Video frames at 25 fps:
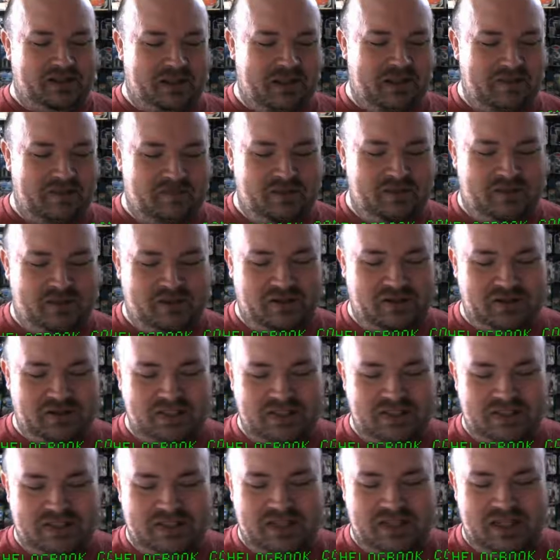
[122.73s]
that,
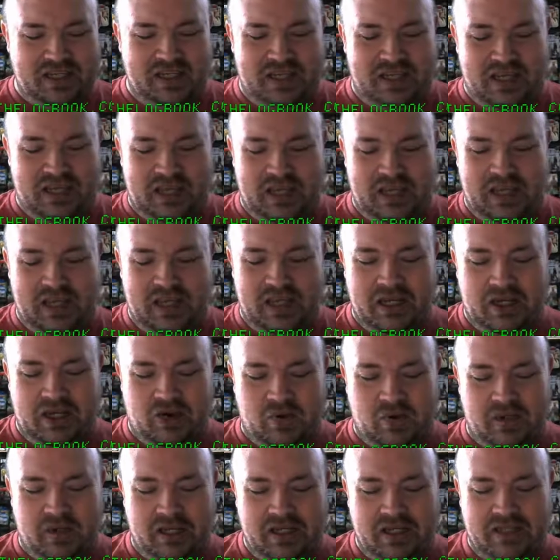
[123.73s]
because, you
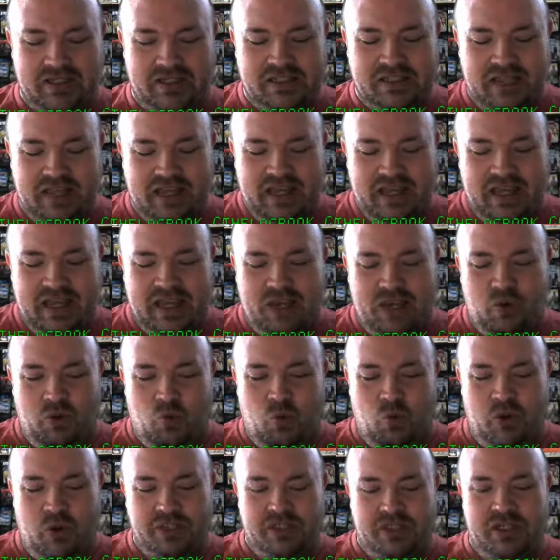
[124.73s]
know, it
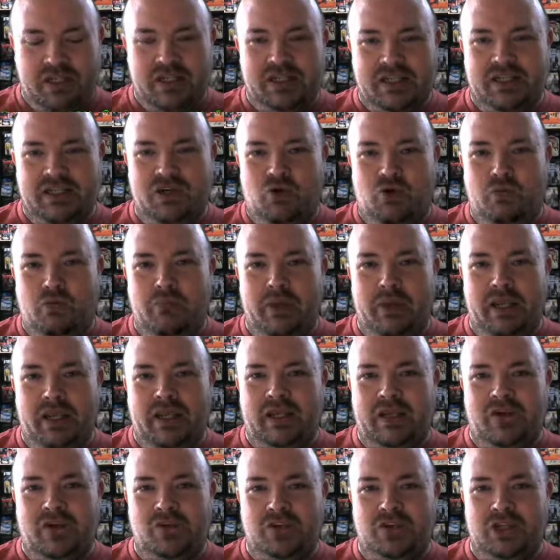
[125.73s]
wasn't until many
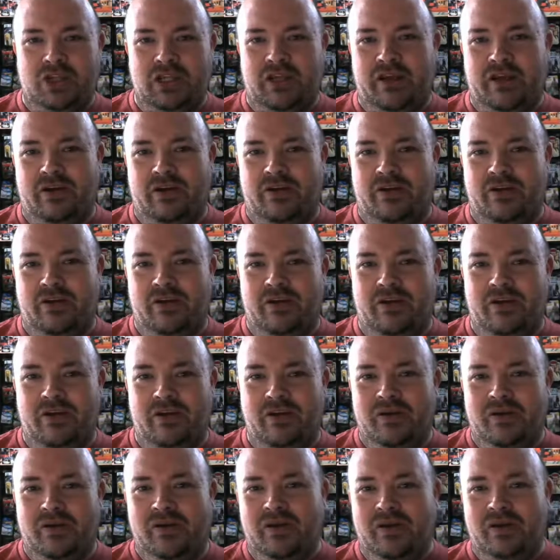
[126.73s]
years later,
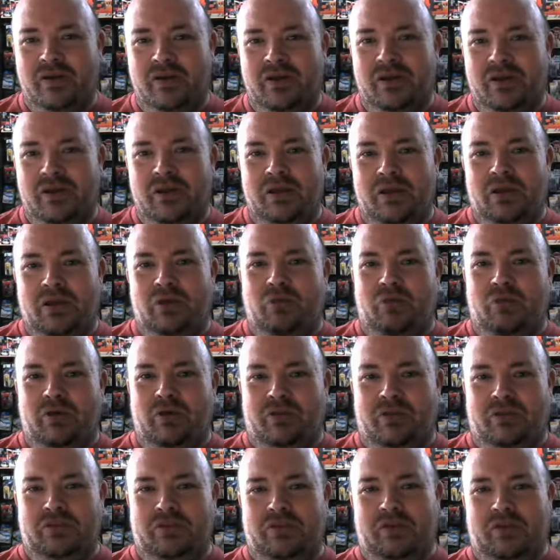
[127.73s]

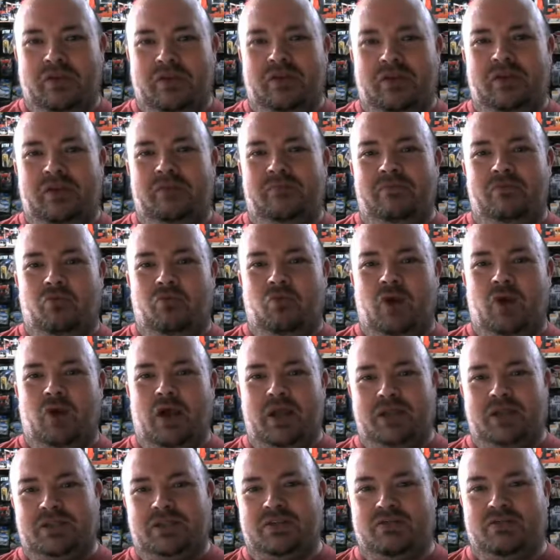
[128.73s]
with the
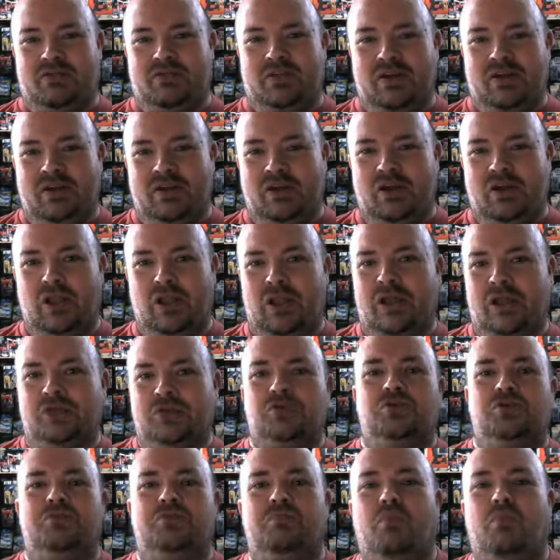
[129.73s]
rise of the
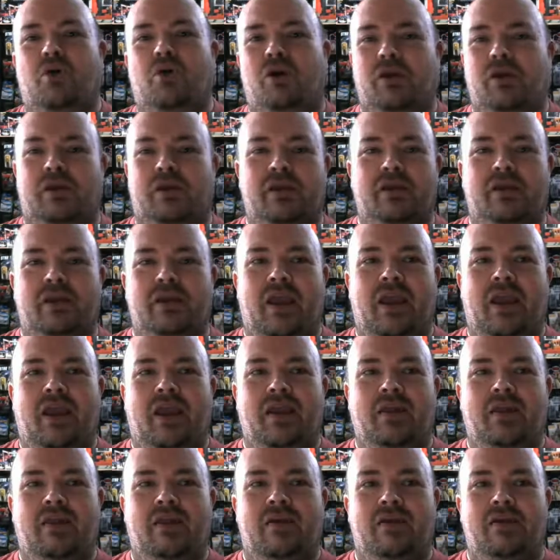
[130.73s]
collector's market
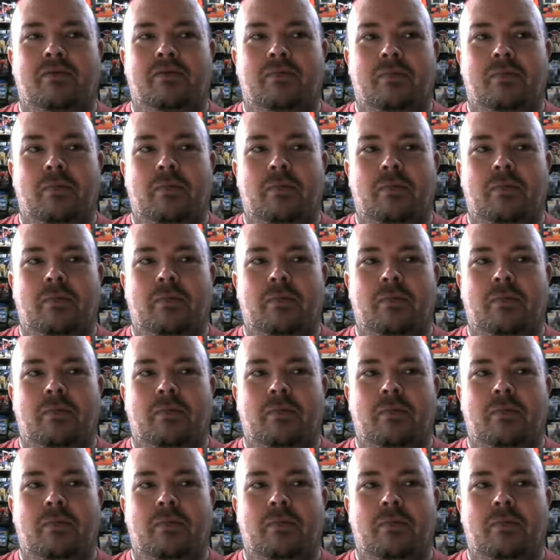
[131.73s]
and,